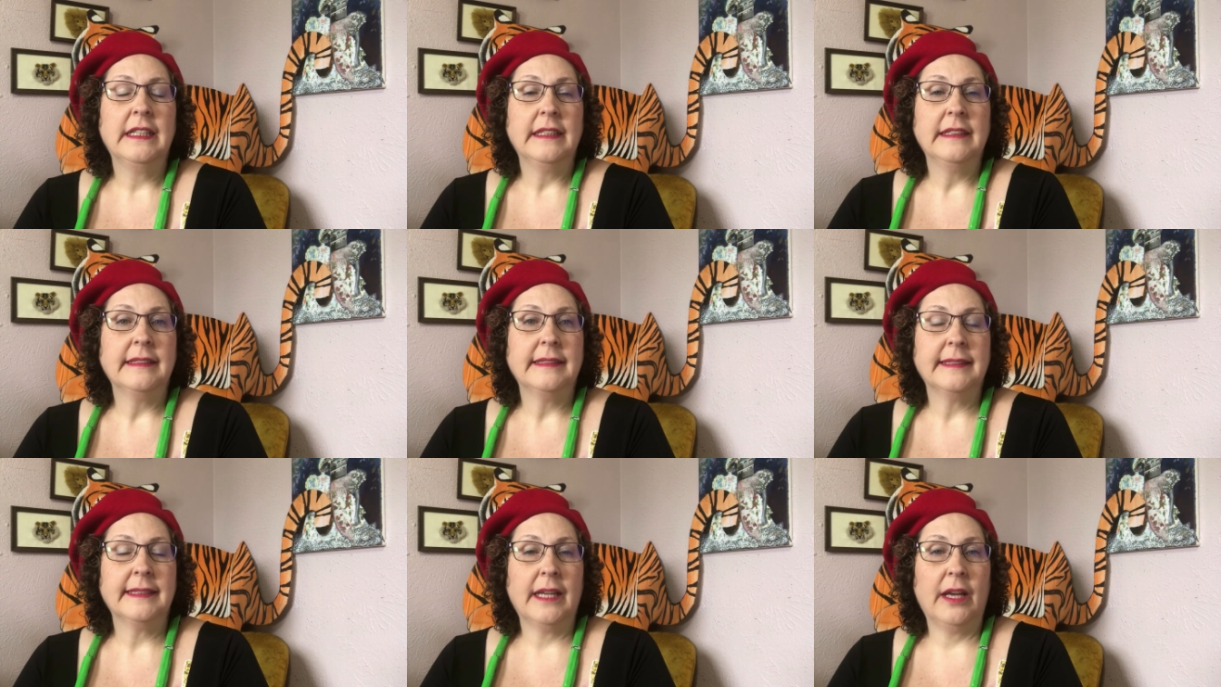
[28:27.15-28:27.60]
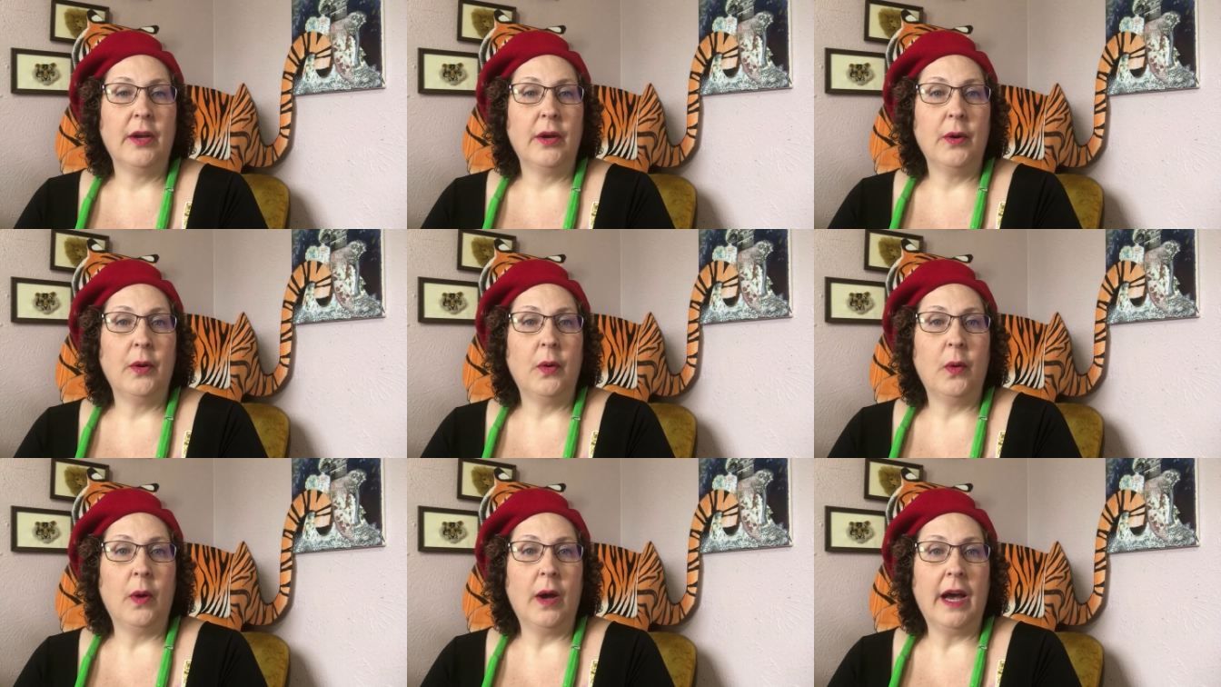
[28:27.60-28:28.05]

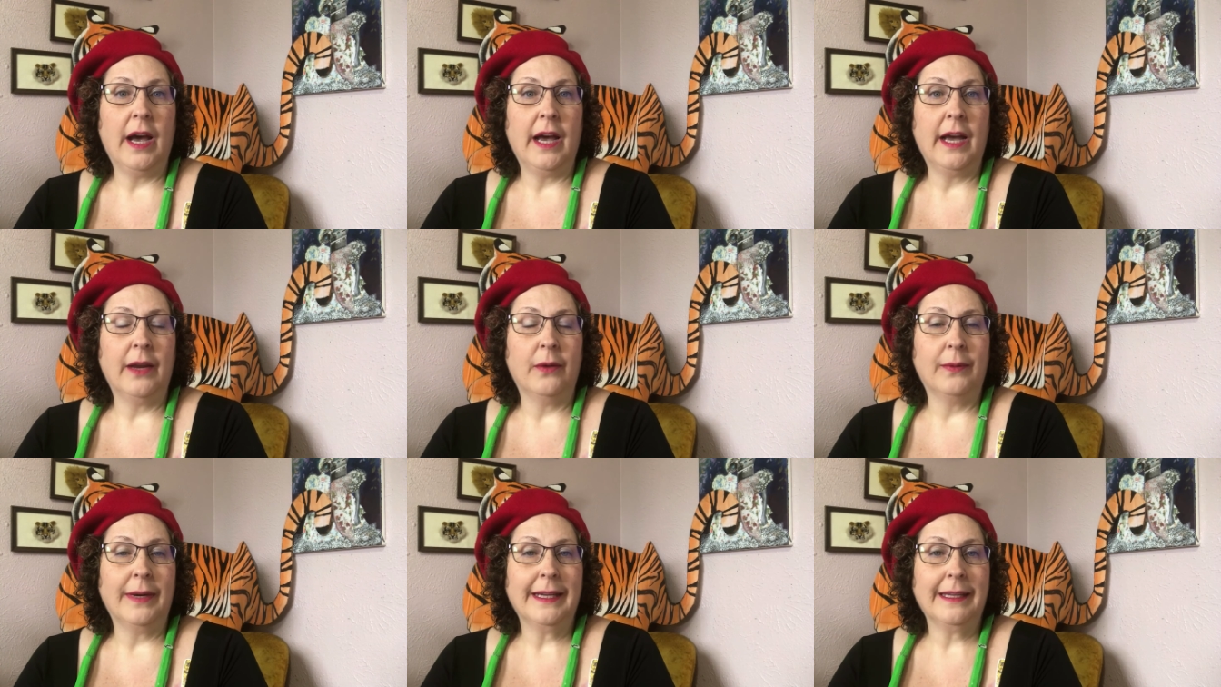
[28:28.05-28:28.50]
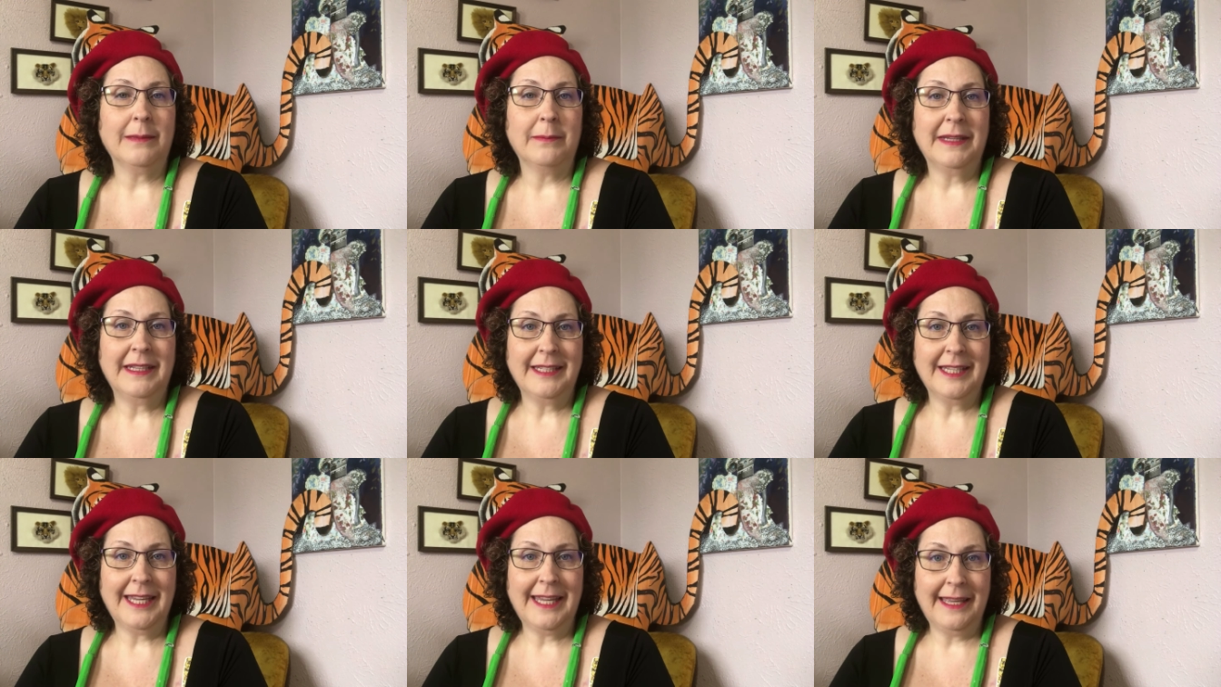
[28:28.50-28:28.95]
So I
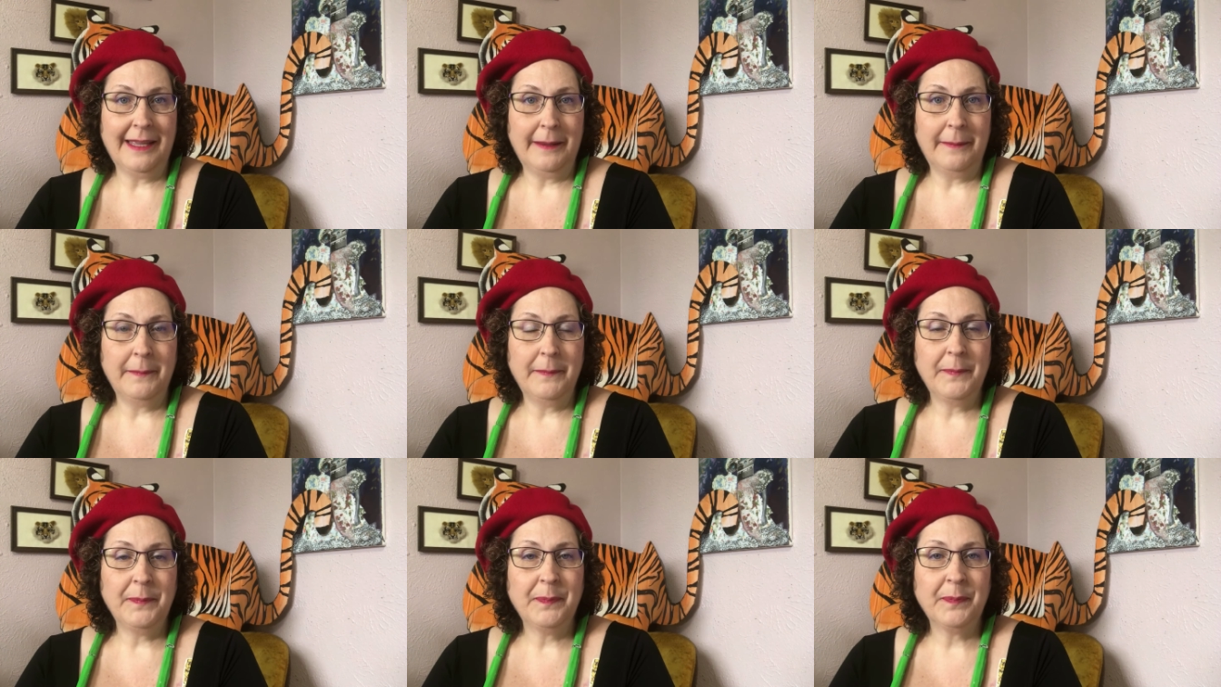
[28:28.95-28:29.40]
recommend him.